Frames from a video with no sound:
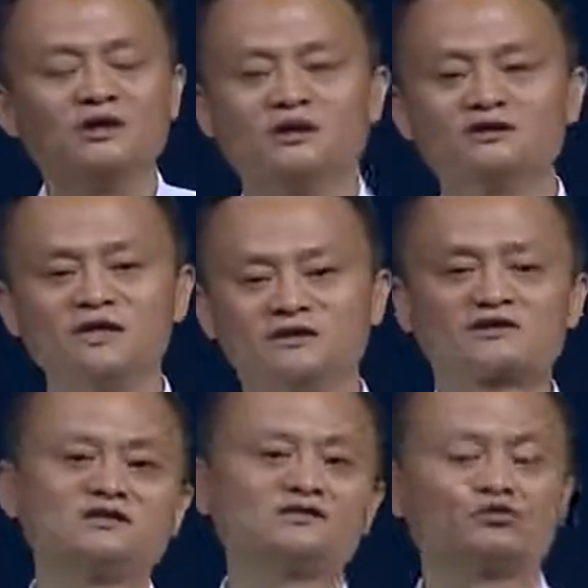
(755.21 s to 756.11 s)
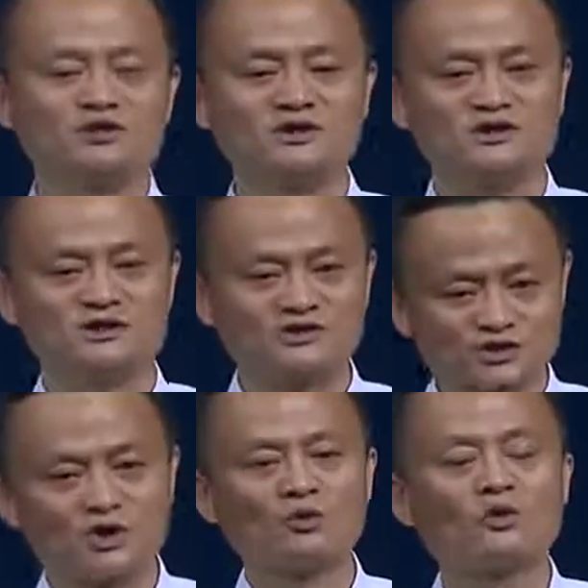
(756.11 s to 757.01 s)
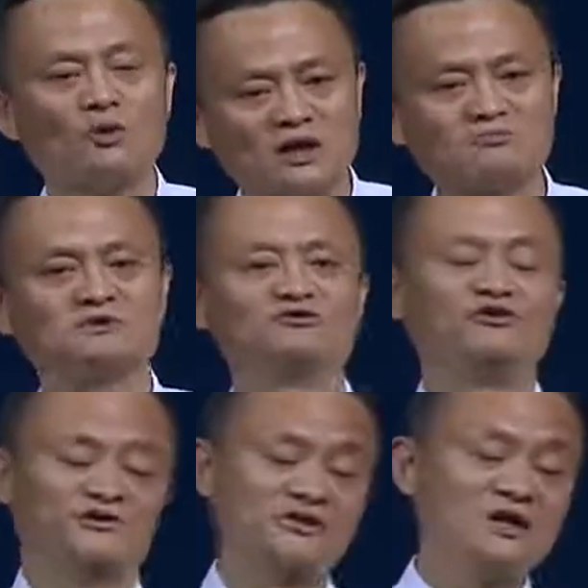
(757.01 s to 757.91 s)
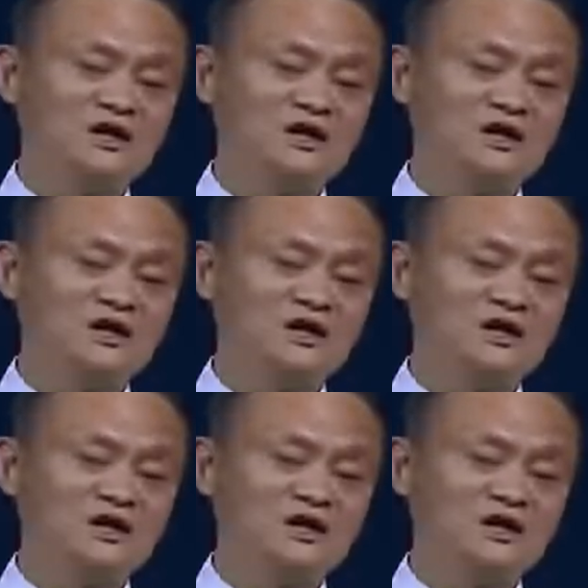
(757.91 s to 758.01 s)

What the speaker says: In the next 20 years, we want to be the 5th.